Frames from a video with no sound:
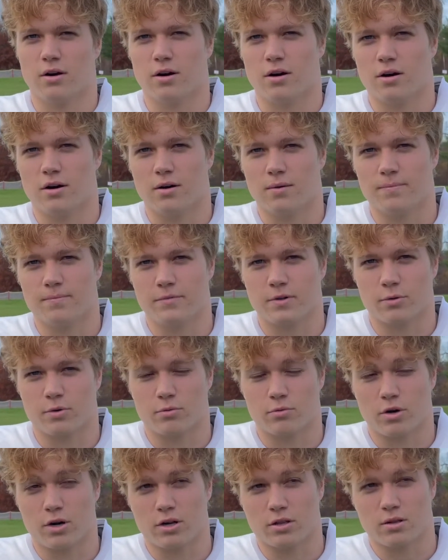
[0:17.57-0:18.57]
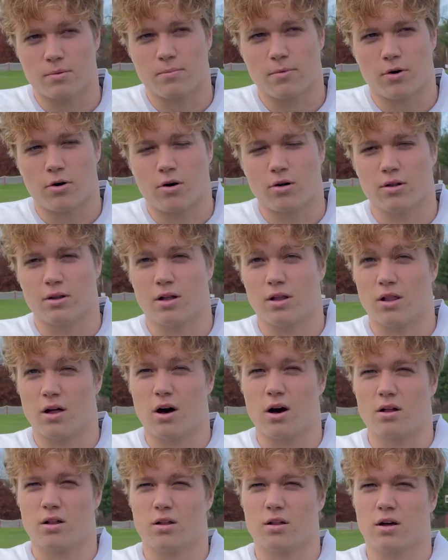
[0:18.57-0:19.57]
Um, they were running the ball a
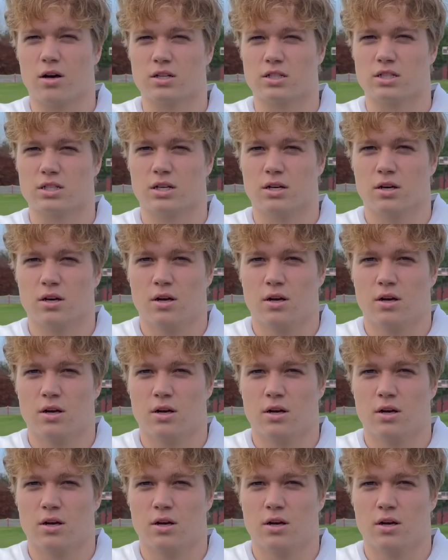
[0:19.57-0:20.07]
lot on us.